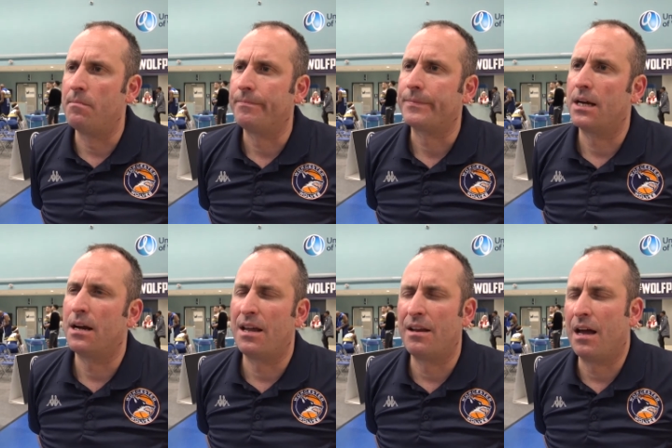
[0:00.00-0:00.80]

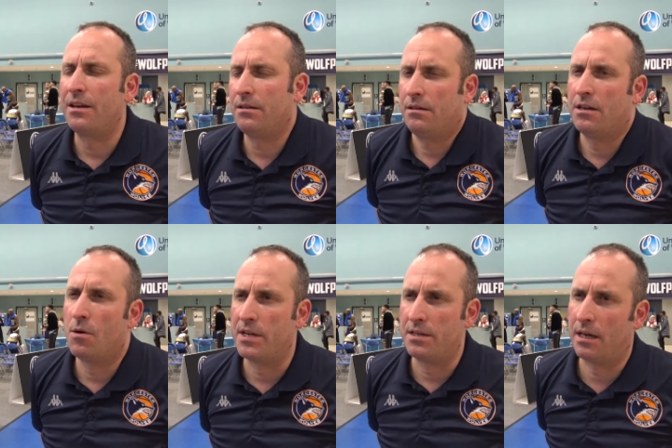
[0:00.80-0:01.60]
And, and, you know,
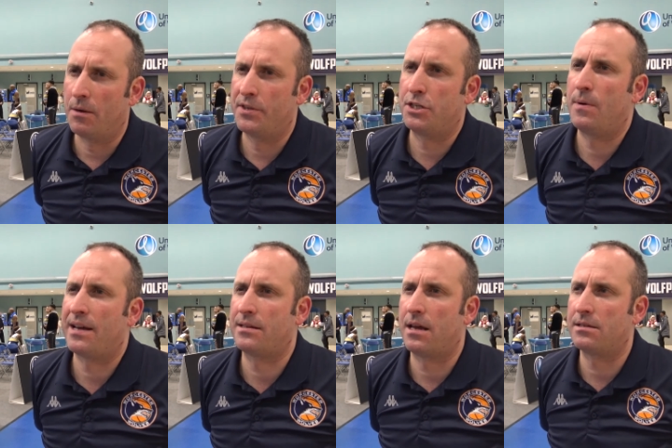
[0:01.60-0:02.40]
when you're dealing with two
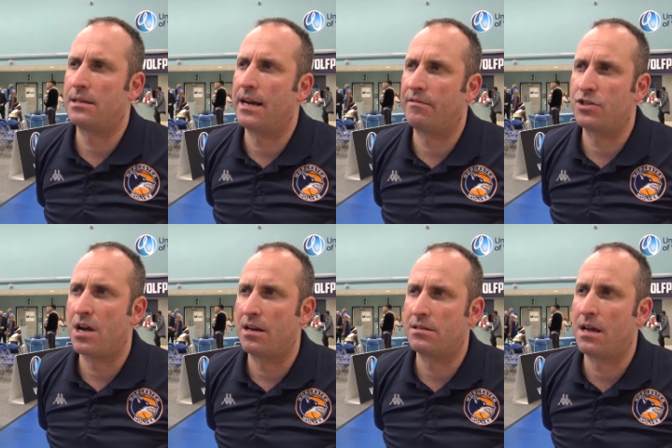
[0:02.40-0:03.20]
assets like
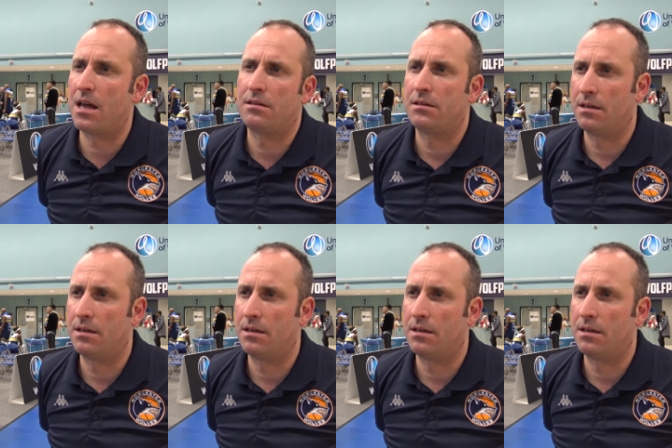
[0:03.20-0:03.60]
Rashad Hassan,